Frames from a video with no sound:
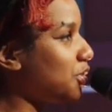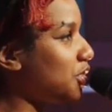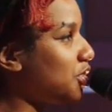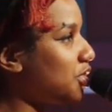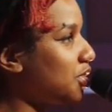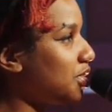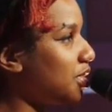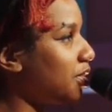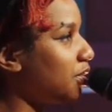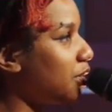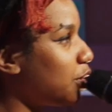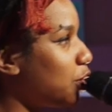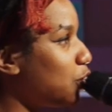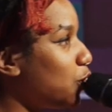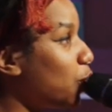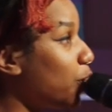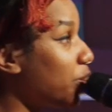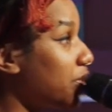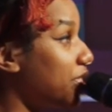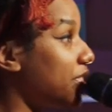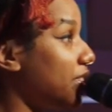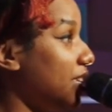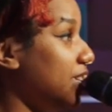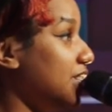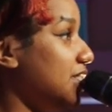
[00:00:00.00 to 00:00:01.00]
region in the
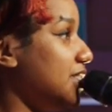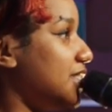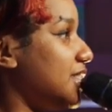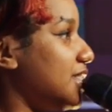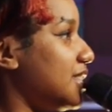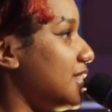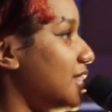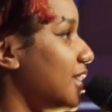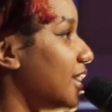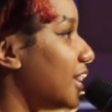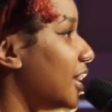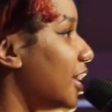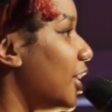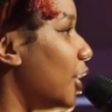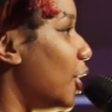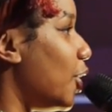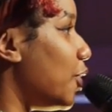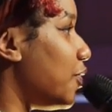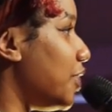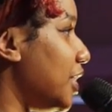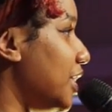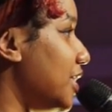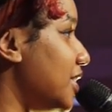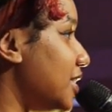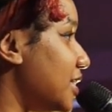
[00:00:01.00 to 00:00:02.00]
northeast
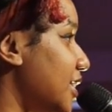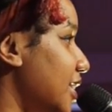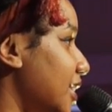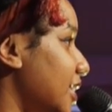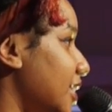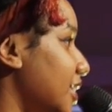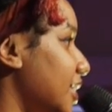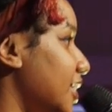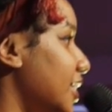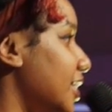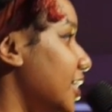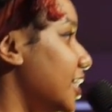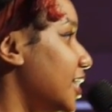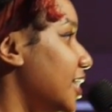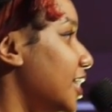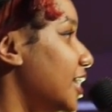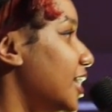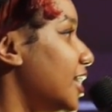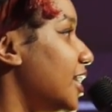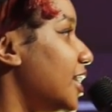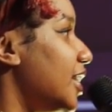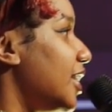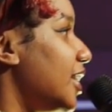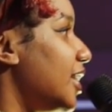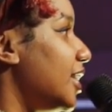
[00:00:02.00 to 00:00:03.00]
of India,
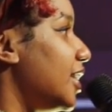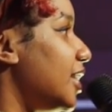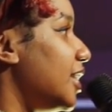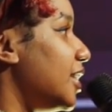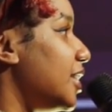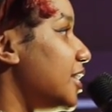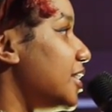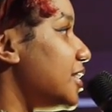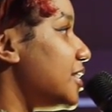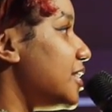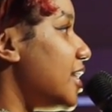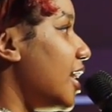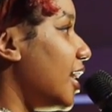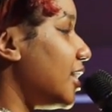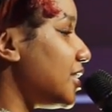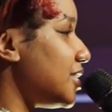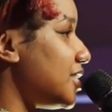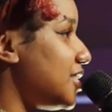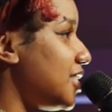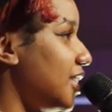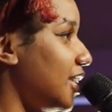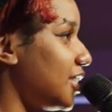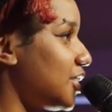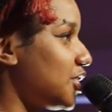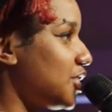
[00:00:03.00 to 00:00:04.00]
an
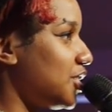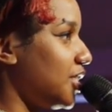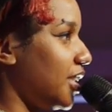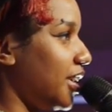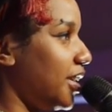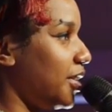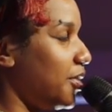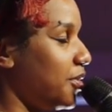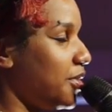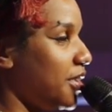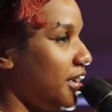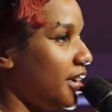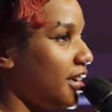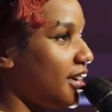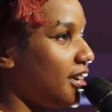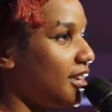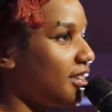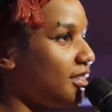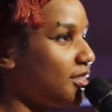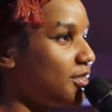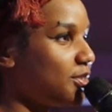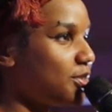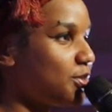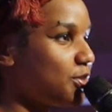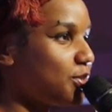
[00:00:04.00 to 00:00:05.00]
untouched
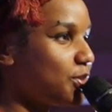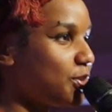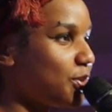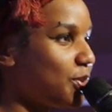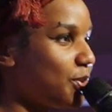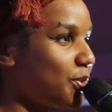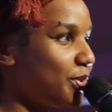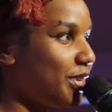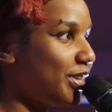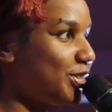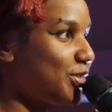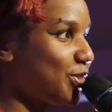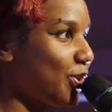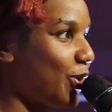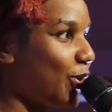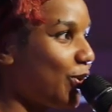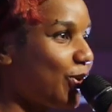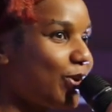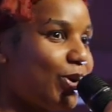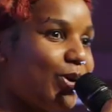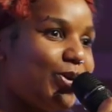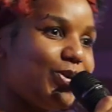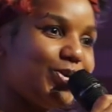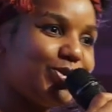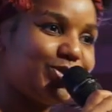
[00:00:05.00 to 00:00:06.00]
area. So let's
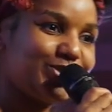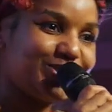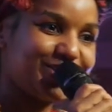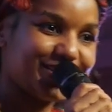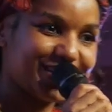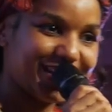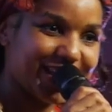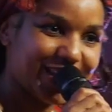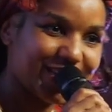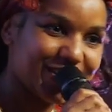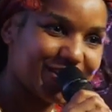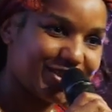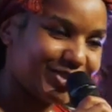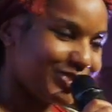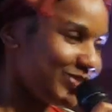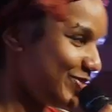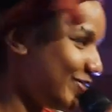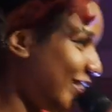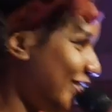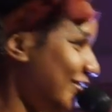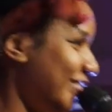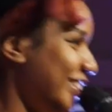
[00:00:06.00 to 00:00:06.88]
all go together.